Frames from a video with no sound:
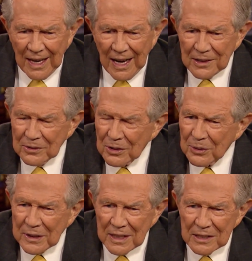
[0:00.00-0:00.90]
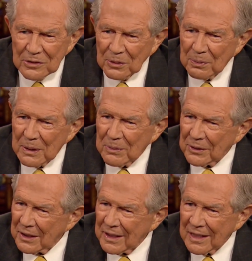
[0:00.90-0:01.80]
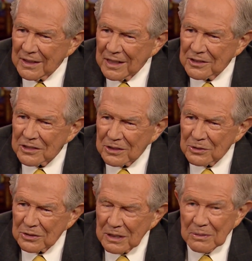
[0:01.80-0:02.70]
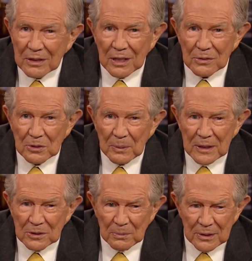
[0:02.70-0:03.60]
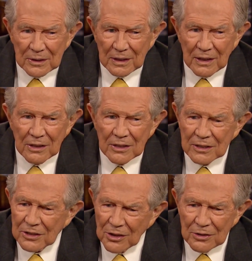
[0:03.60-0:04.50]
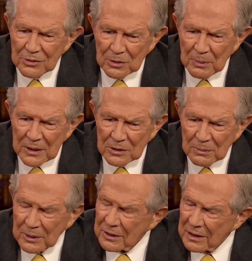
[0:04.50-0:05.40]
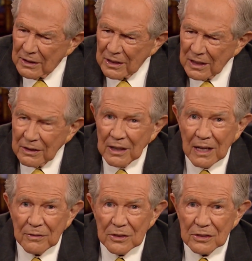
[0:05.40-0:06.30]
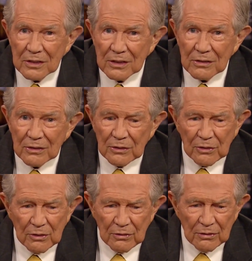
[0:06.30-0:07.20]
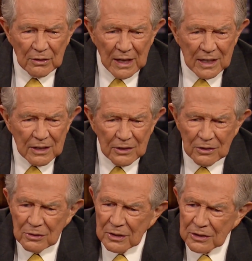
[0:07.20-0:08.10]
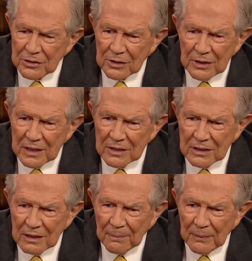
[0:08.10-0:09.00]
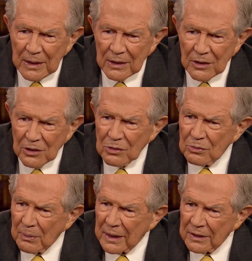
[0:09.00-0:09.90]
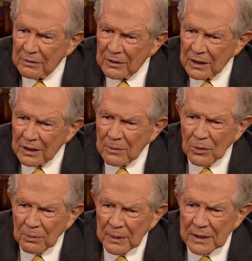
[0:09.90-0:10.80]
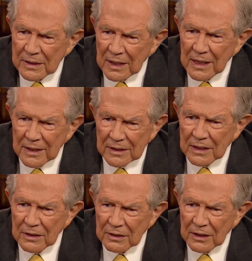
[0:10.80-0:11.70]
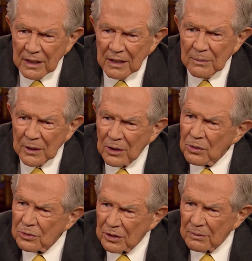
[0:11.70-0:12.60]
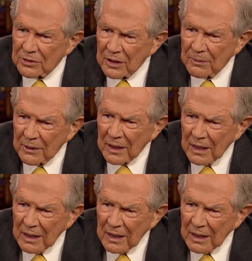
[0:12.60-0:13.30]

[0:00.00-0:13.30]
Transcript: I don't know what it is with people today. They just don't seem to take responsibility. They aren't taught responsibility, they, and they have this uh, attitude that certainly is in, endued by the liberal mentality that the government owes them something.